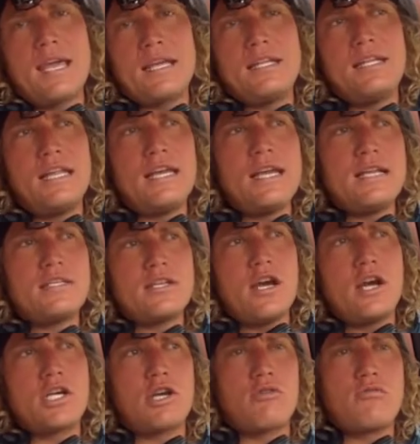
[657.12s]
elite,
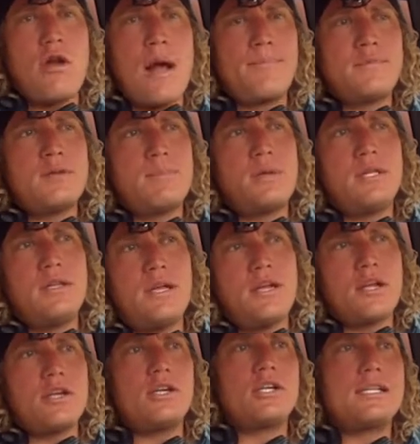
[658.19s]
a corrupt
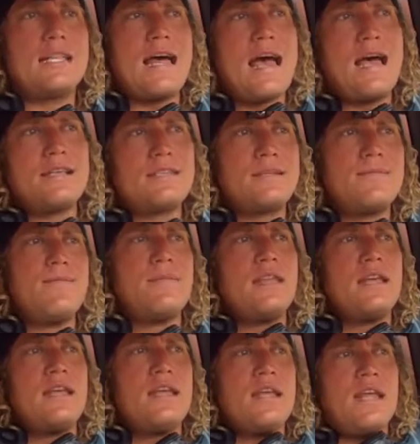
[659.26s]
political class,
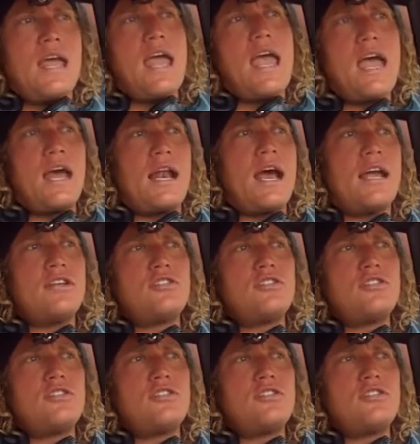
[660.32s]
and I